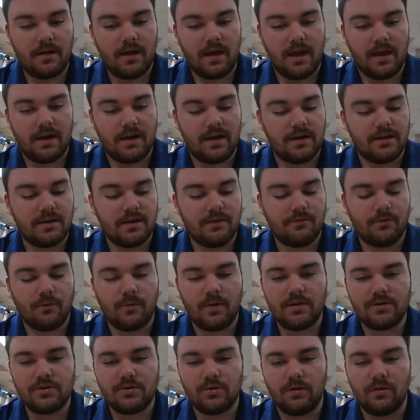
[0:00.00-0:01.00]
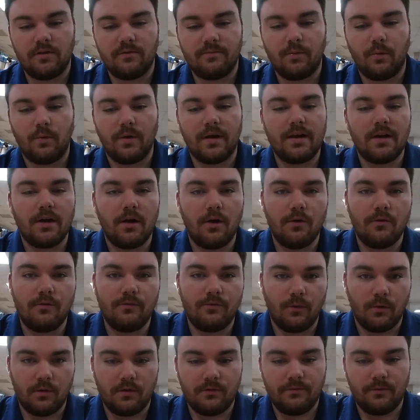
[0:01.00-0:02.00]
and a differential of
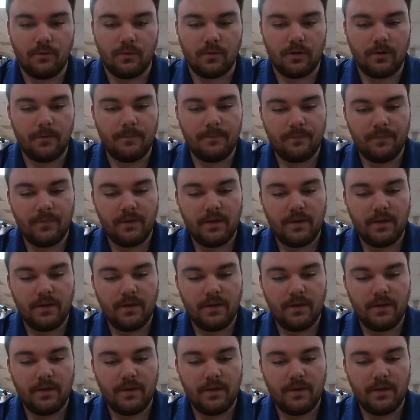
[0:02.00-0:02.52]
0.044.